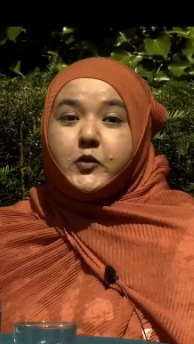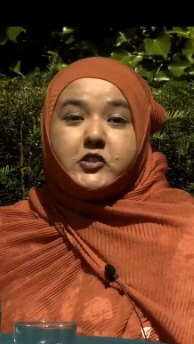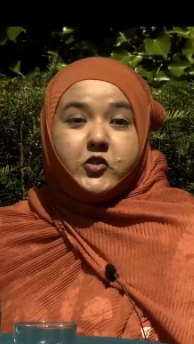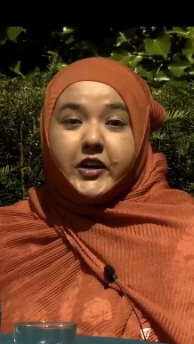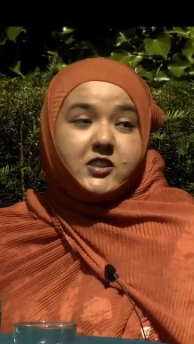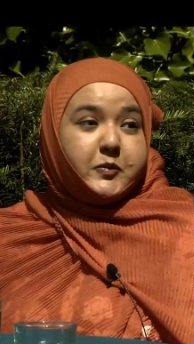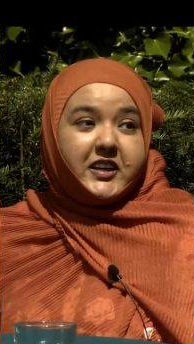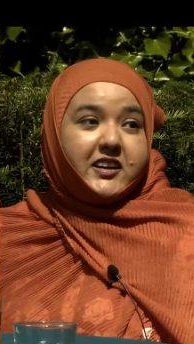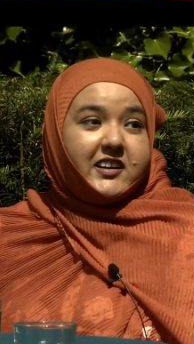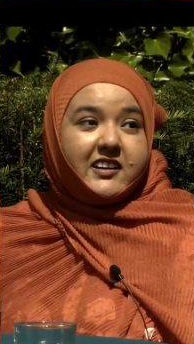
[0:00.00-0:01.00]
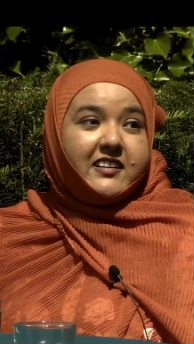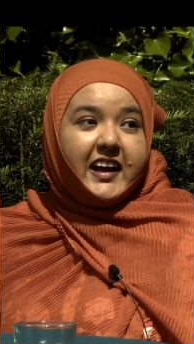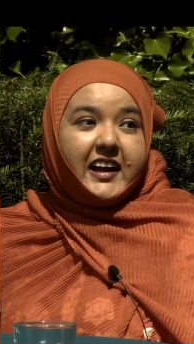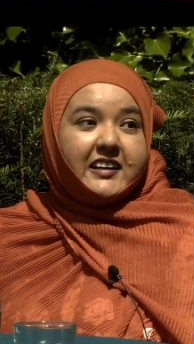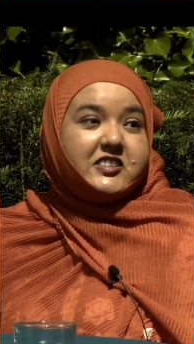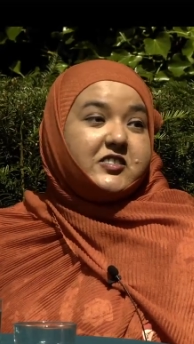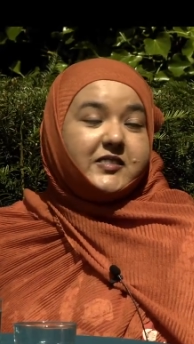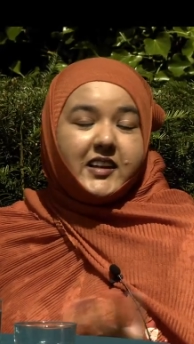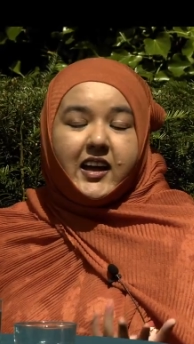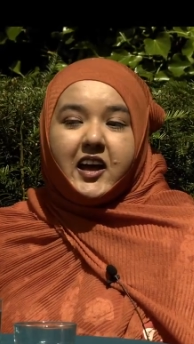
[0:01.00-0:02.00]
was great to be here. And
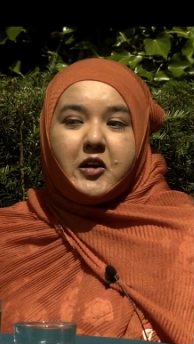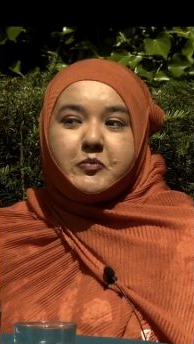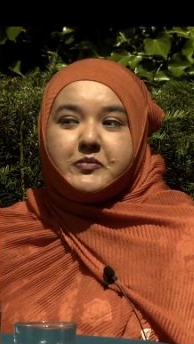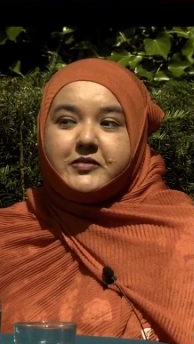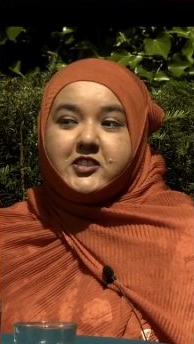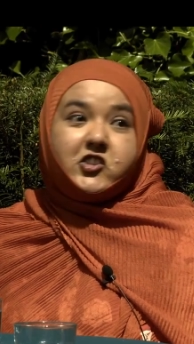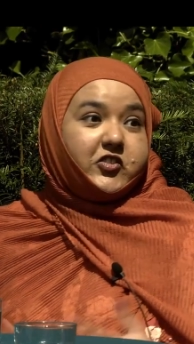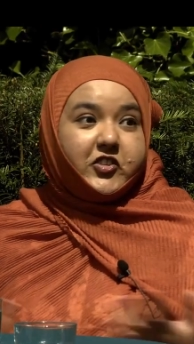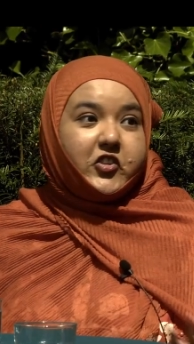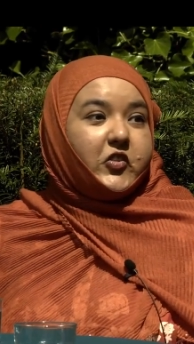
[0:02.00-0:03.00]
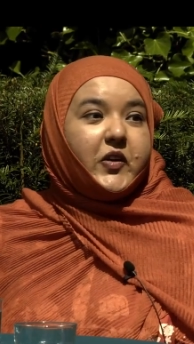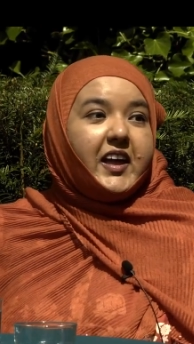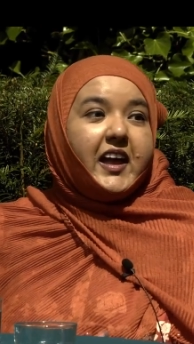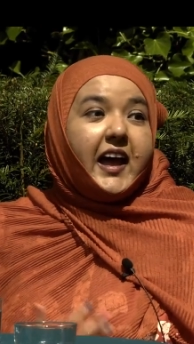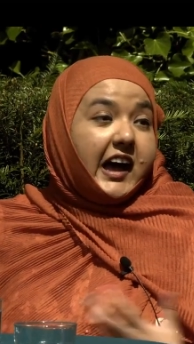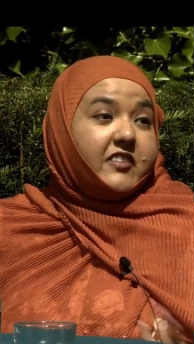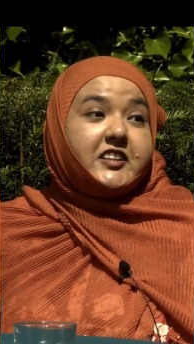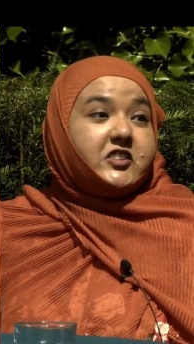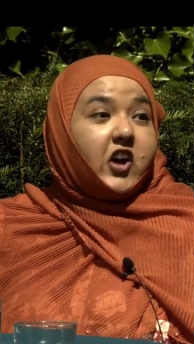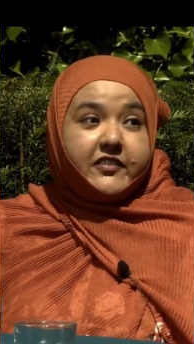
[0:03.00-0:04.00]
to have
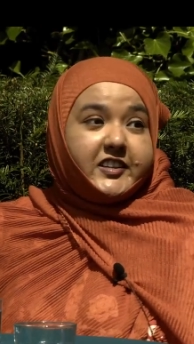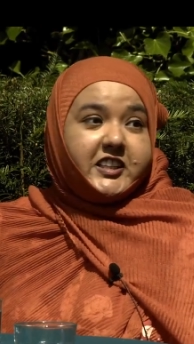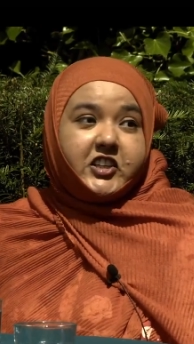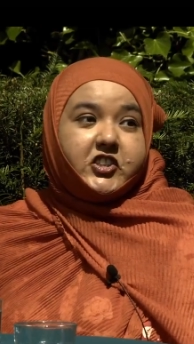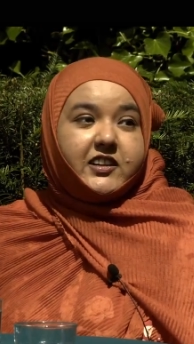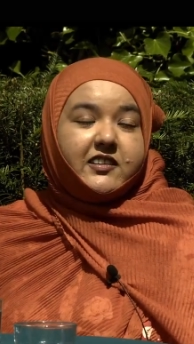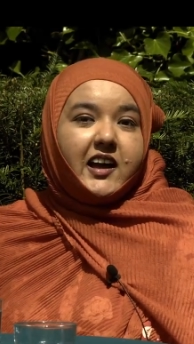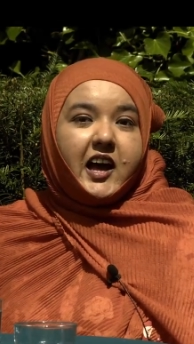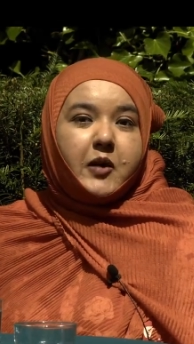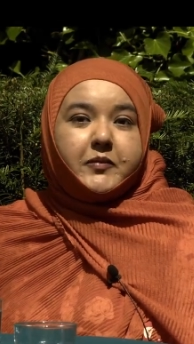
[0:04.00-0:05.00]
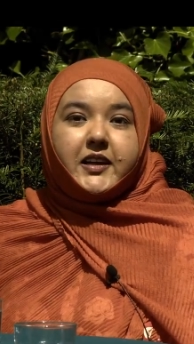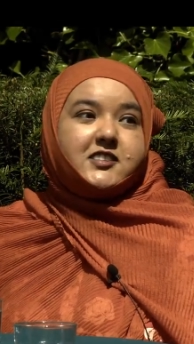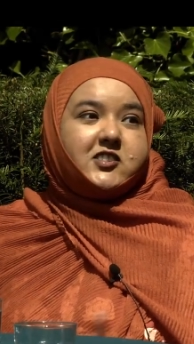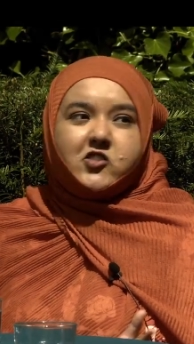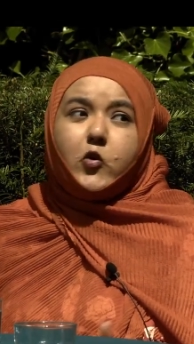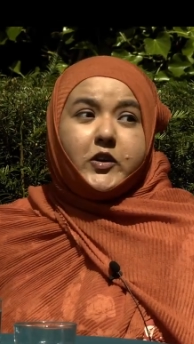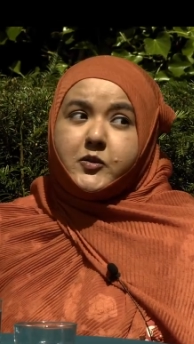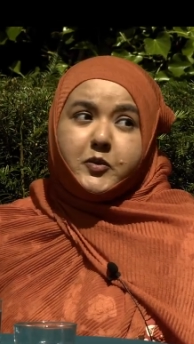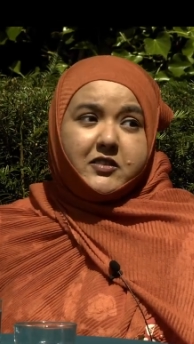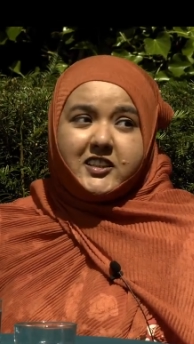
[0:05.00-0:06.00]
this conversation. It's always a
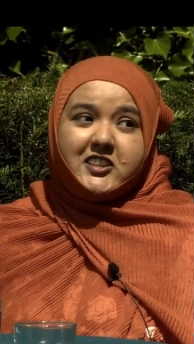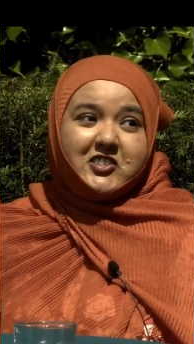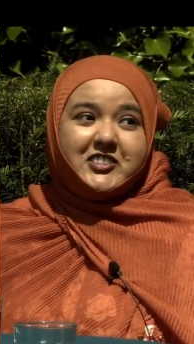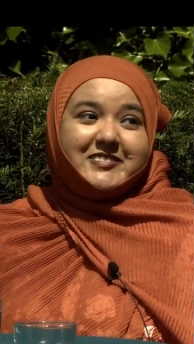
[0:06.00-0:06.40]
privilege.